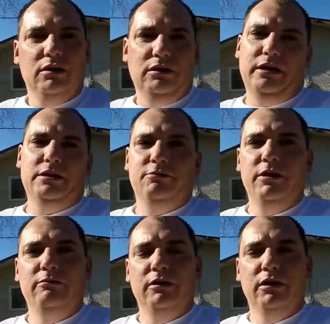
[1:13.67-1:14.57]
last
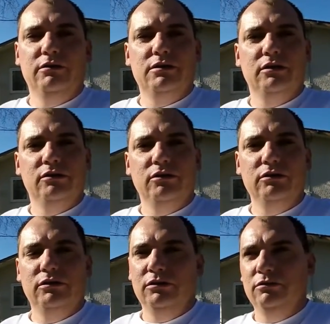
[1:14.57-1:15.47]
week when I was on the
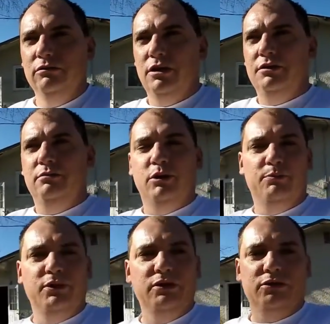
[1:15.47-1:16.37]
road you know when I did my
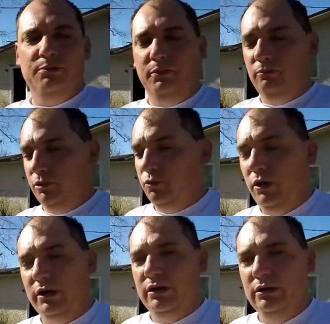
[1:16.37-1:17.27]
pre-trip it was
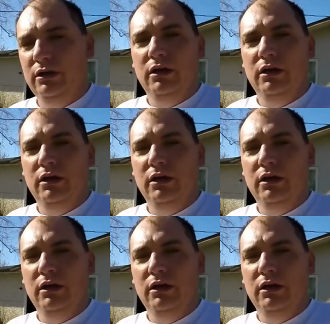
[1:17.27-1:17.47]
working